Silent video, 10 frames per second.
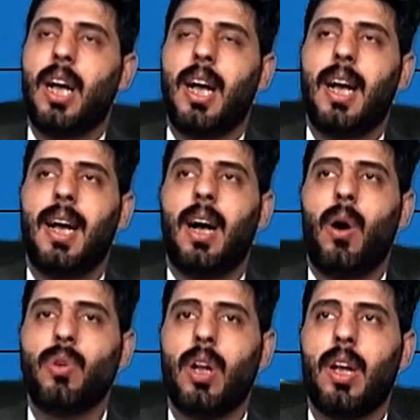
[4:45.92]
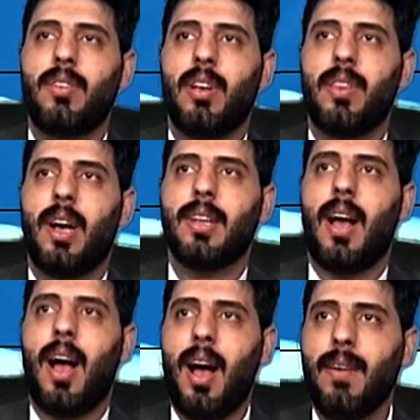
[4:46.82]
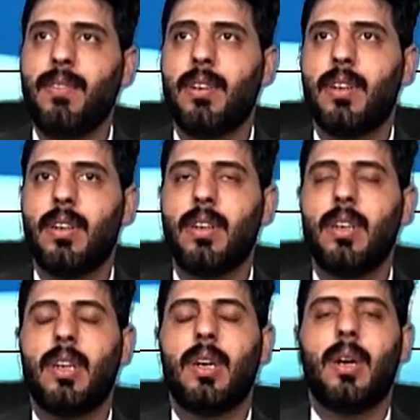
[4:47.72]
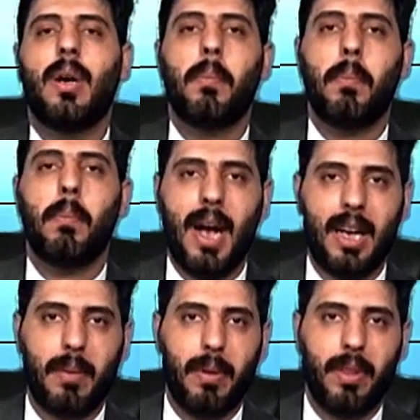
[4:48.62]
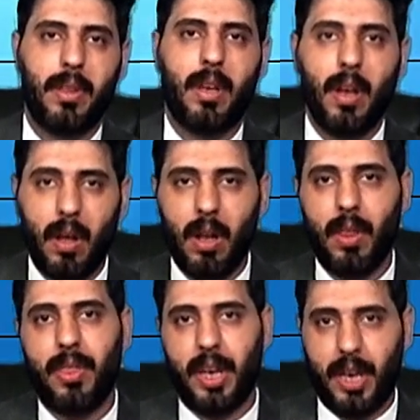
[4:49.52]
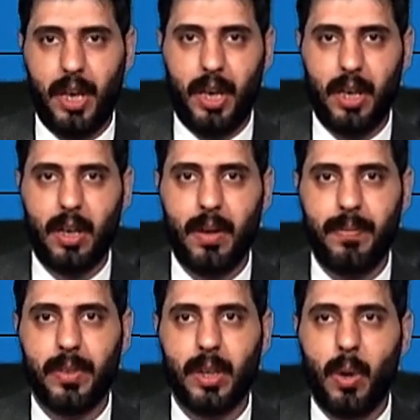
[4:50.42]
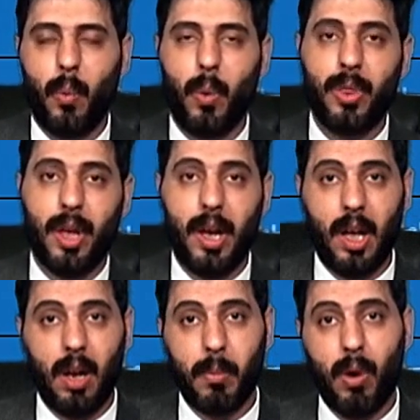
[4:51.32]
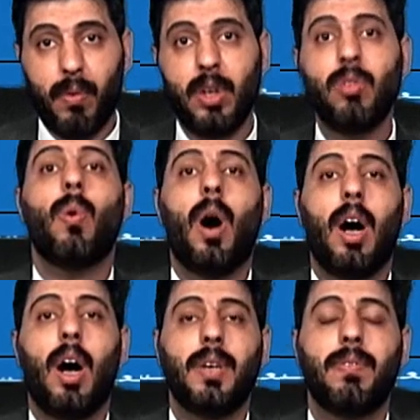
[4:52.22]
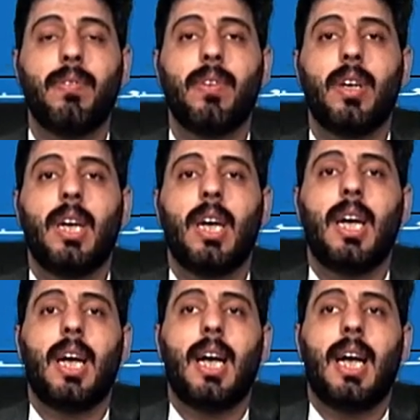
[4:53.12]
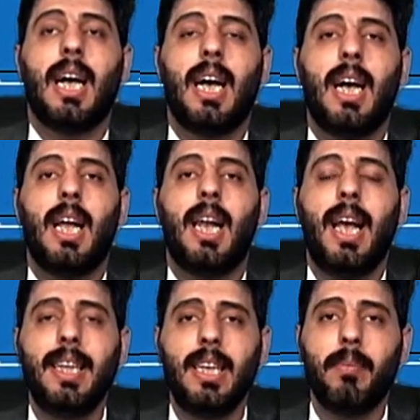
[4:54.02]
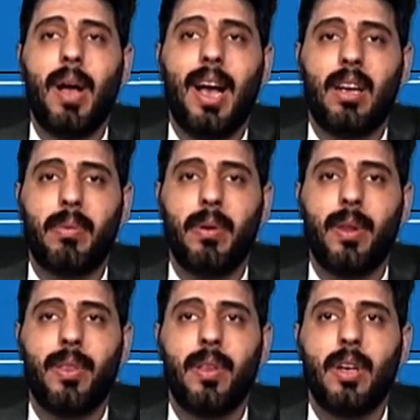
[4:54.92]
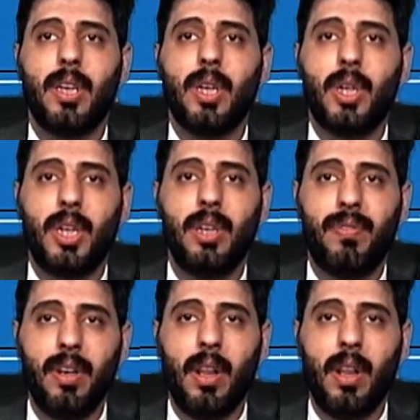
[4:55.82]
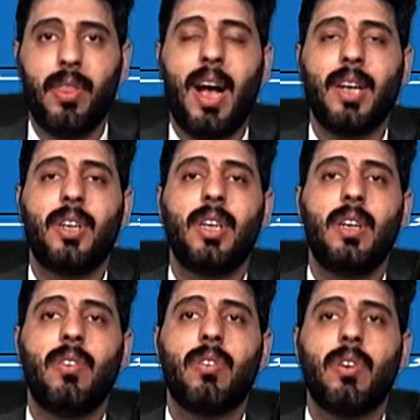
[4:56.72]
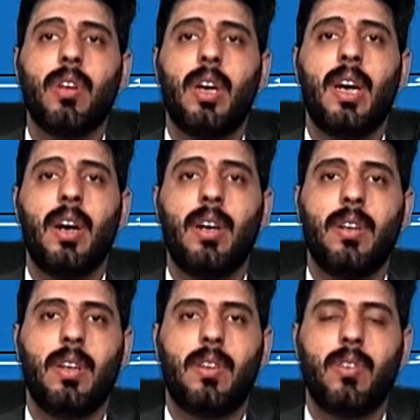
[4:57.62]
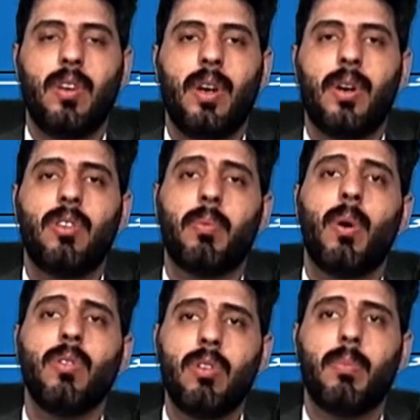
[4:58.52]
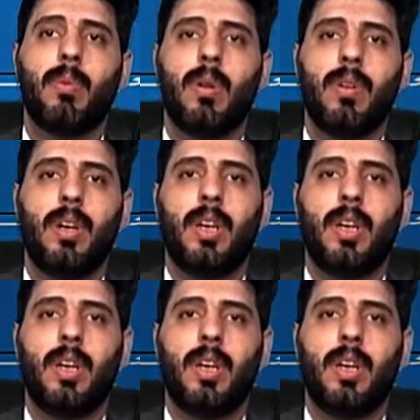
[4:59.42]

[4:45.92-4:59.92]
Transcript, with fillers: uh, how shall I say that, after Macbeth killed the king with the help of his wife, uh, Lady Macbeth, she feels that she is her, it is her responsible in